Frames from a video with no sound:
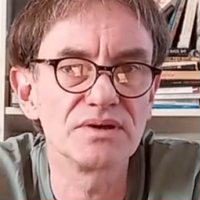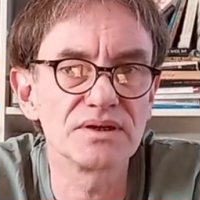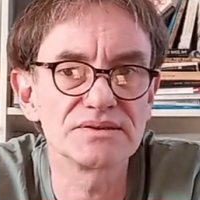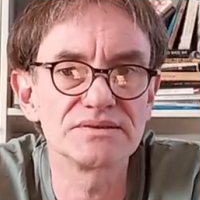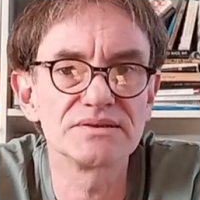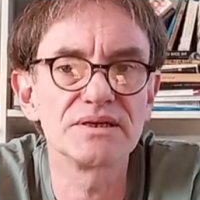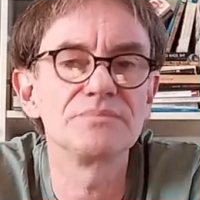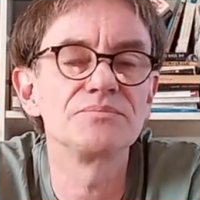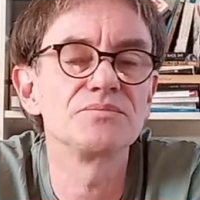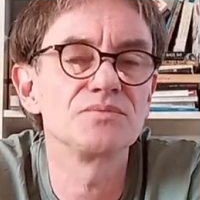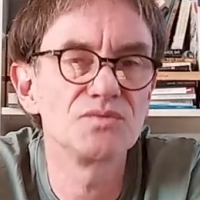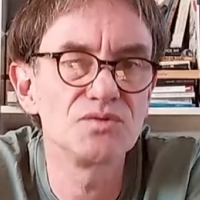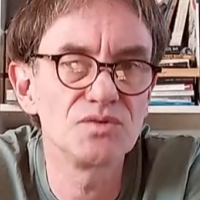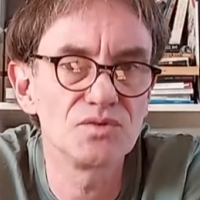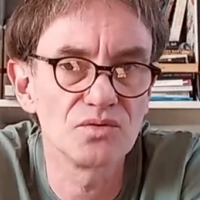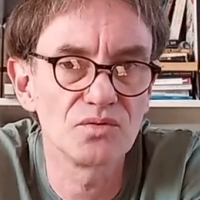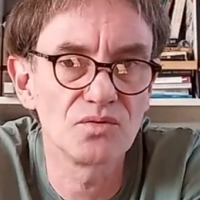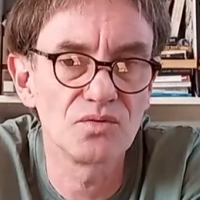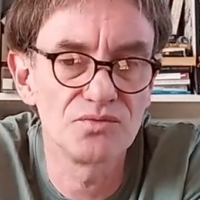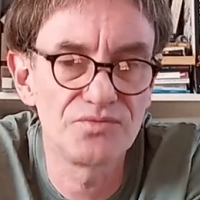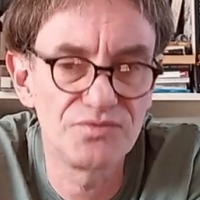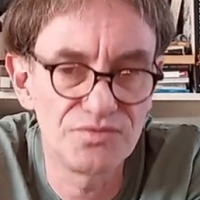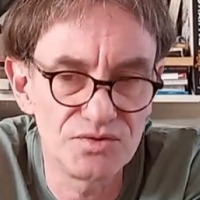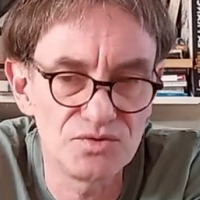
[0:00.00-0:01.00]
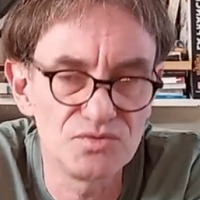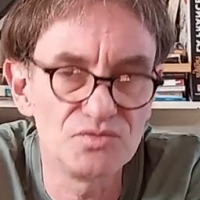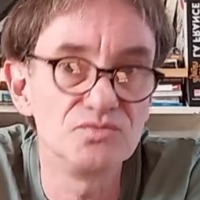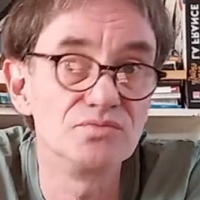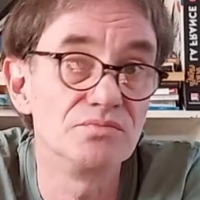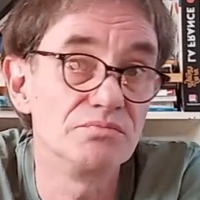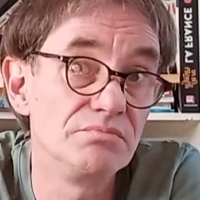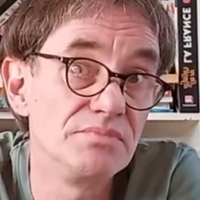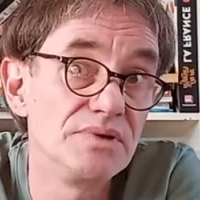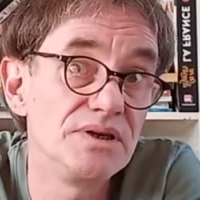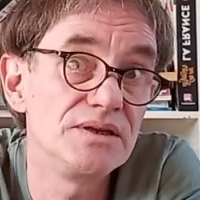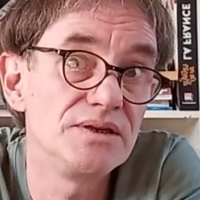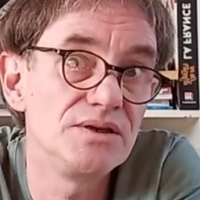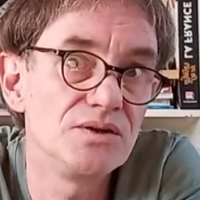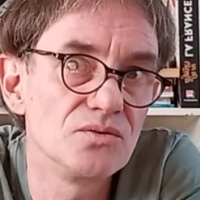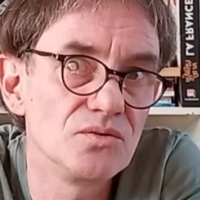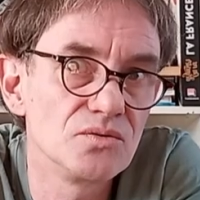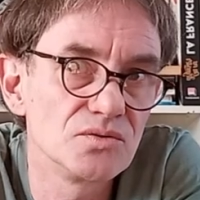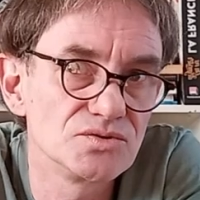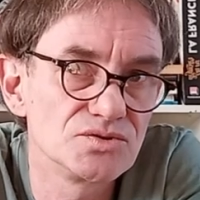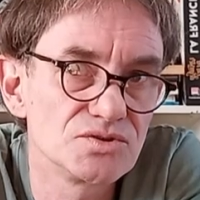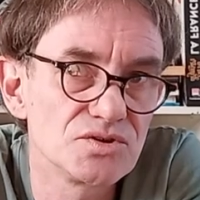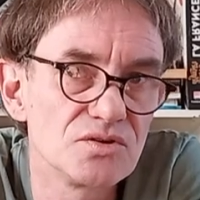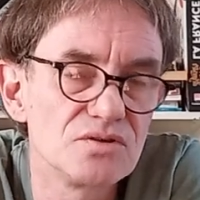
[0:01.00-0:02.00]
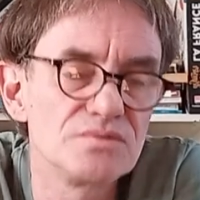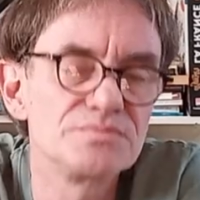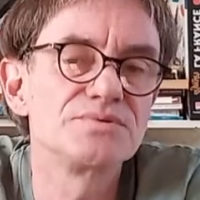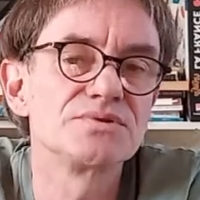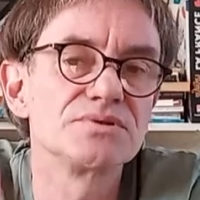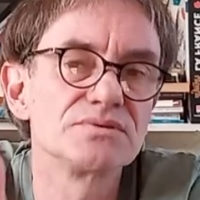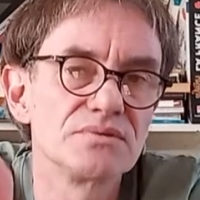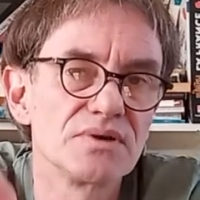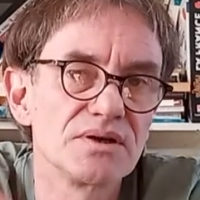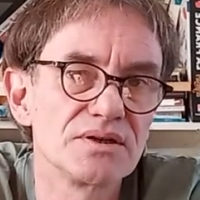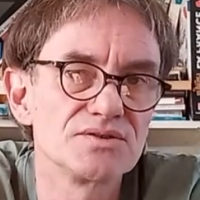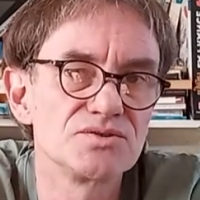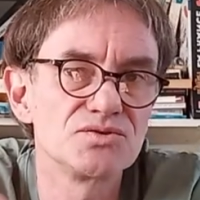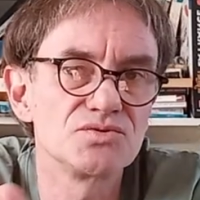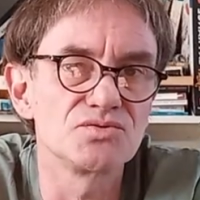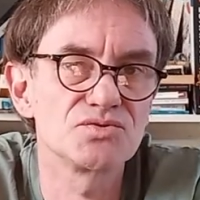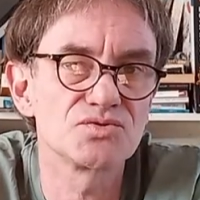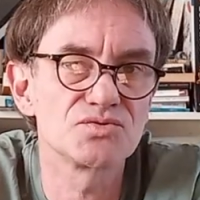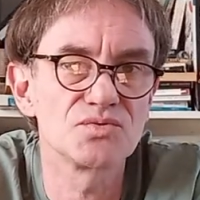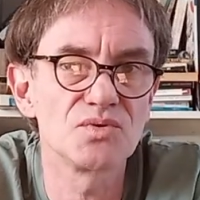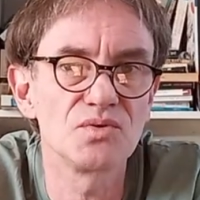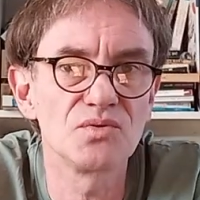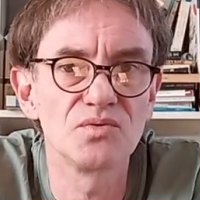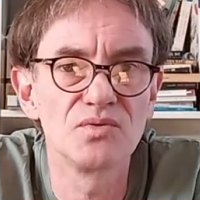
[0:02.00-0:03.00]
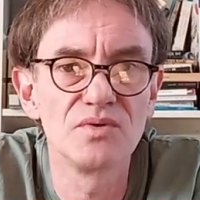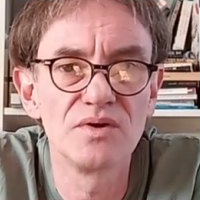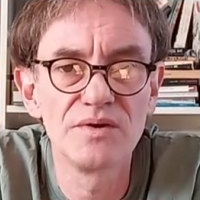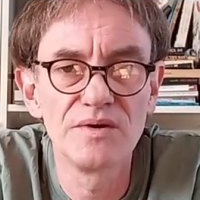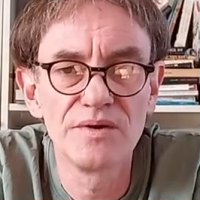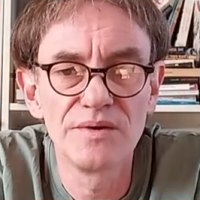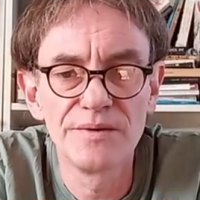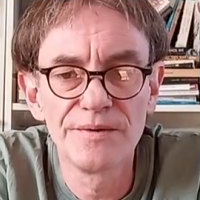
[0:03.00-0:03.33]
except a few menial jobs as usual.